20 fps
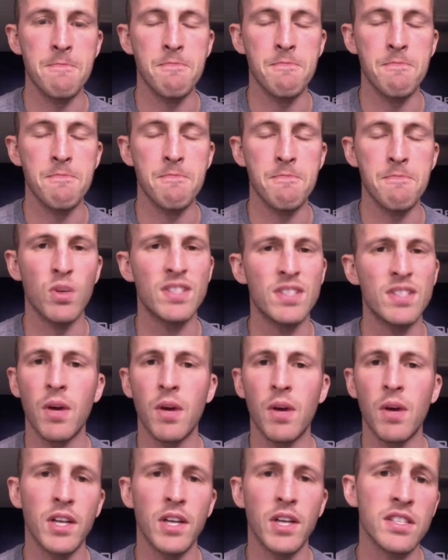we'll see
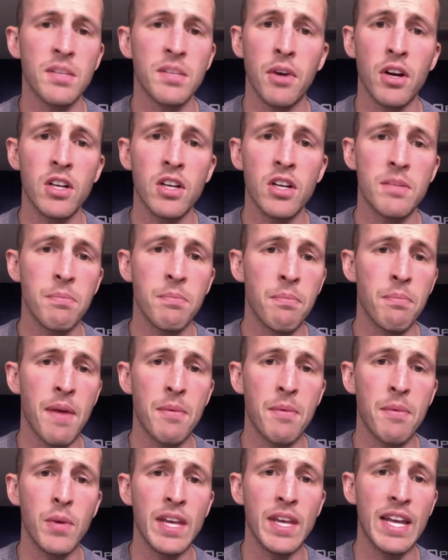what questions emerge, and
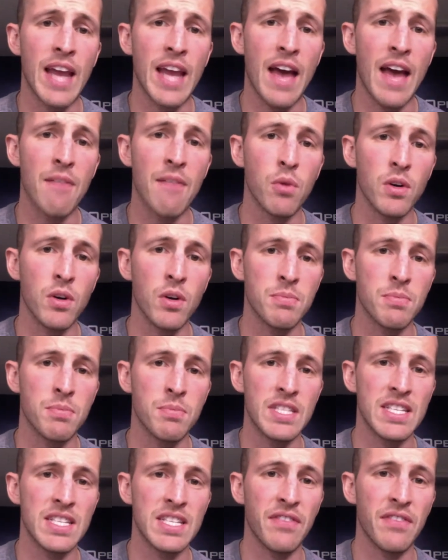maybe we can have more
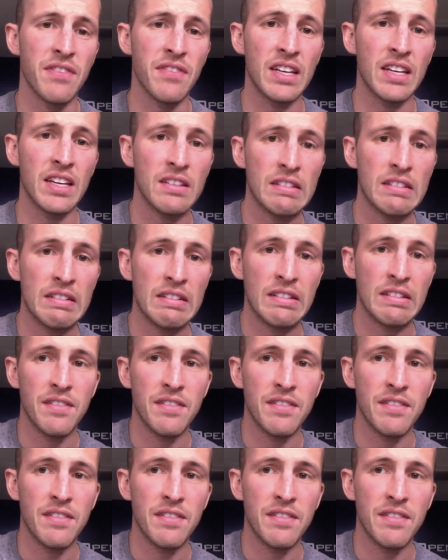specific